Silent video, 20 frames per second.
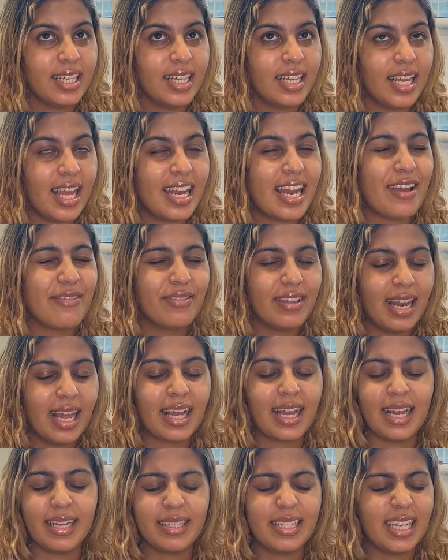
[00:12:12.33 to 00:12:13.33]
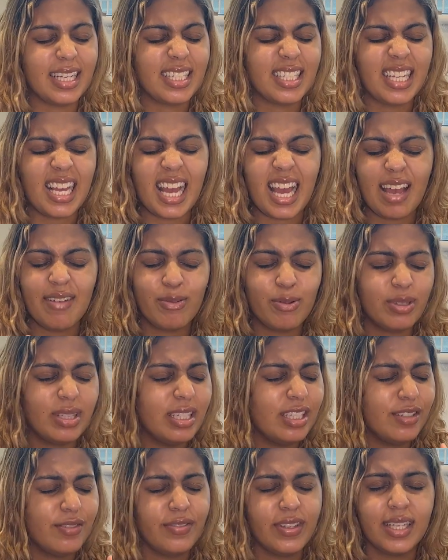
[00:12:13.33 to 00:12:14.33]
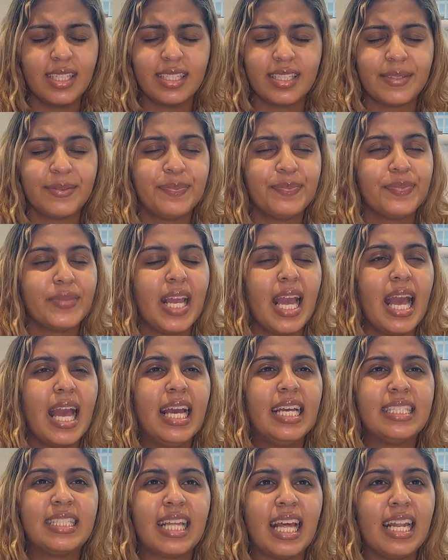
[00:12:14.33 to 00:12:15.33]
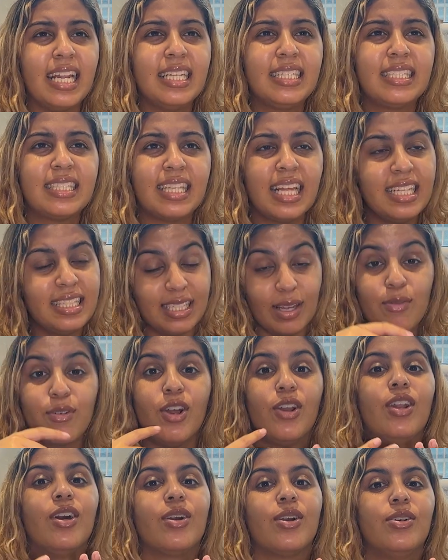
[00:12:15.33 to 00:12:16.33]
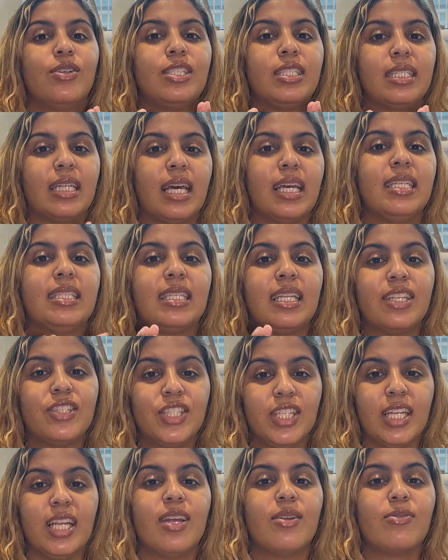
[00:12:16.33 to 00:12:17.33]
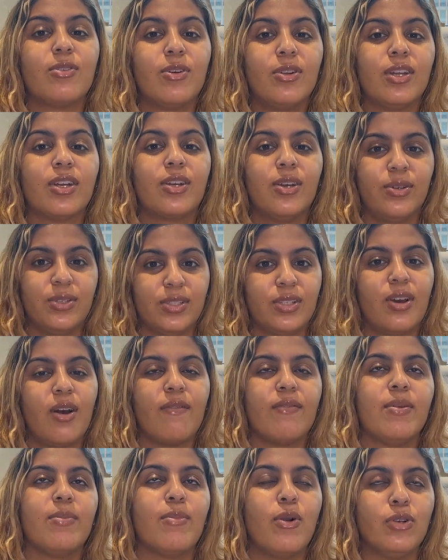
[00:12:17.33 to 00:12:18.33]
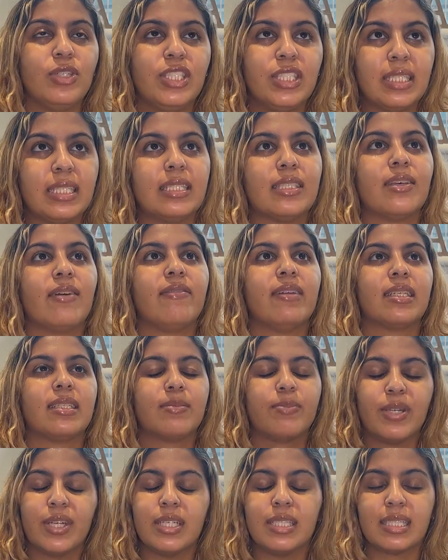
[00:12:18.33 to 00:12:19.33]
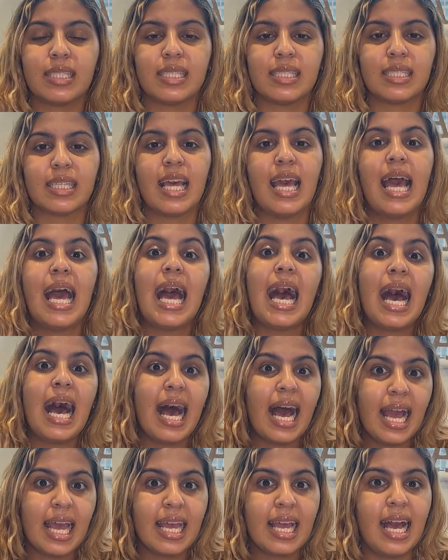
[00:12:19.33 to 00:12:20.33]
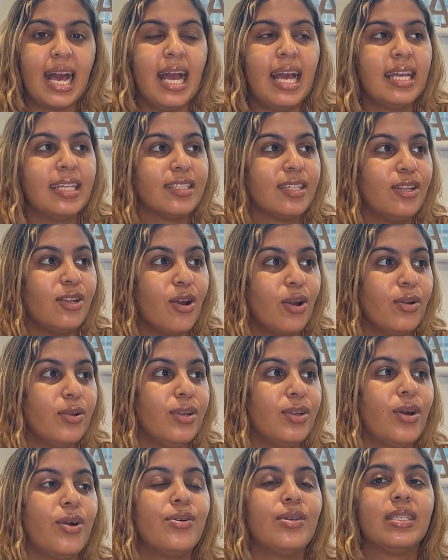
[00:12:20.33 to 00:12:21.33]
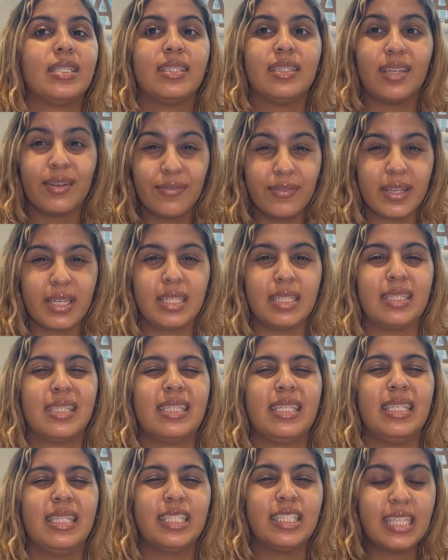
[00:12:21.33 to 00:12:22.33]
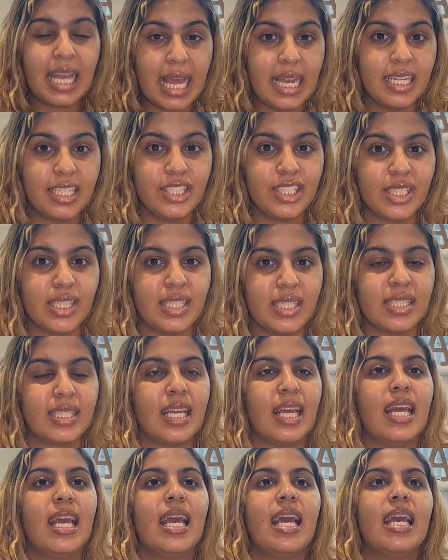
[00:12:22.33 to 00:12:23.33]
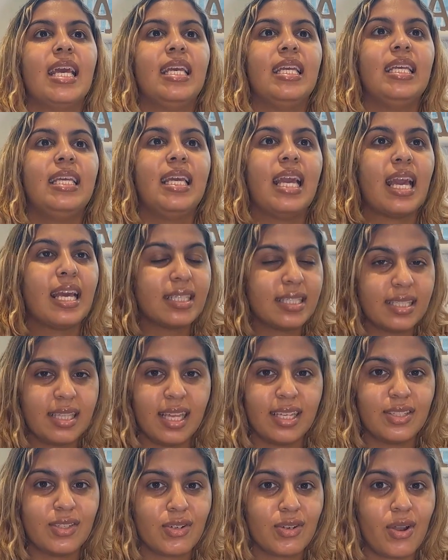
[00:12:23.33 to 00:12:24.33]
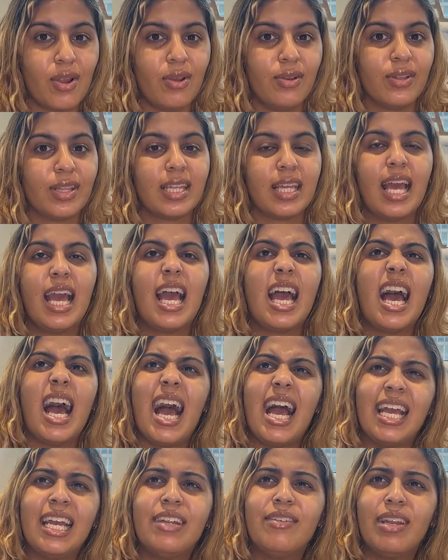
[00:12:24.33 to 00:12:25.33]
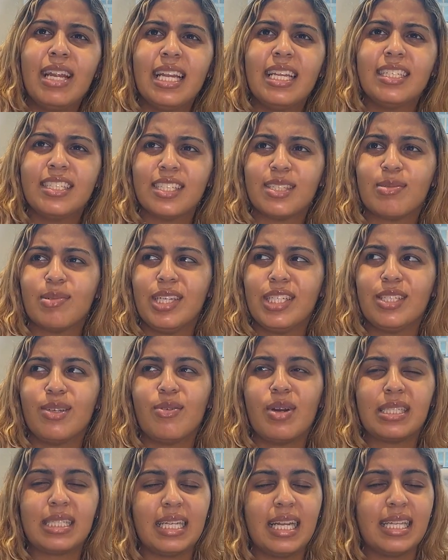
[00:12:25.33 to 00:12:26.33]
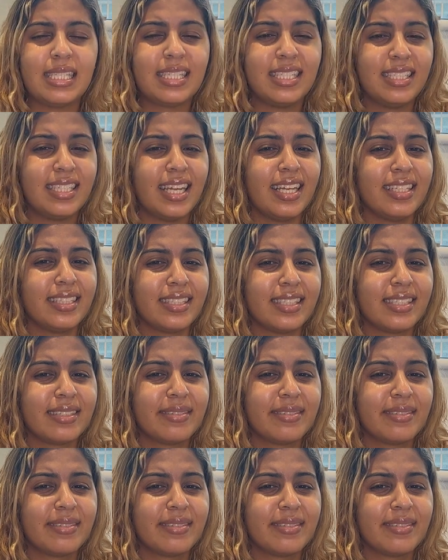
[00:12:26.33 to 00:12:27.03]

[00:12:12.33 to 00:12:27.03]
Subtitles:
and I feel like I have all these fears, is that it's a roller coaster. It's literally a roller coaster of emotions, of experiences, high highs, low lows, difficulties, challenges. Yes, there's growth. I really just wish it wasn't as intense,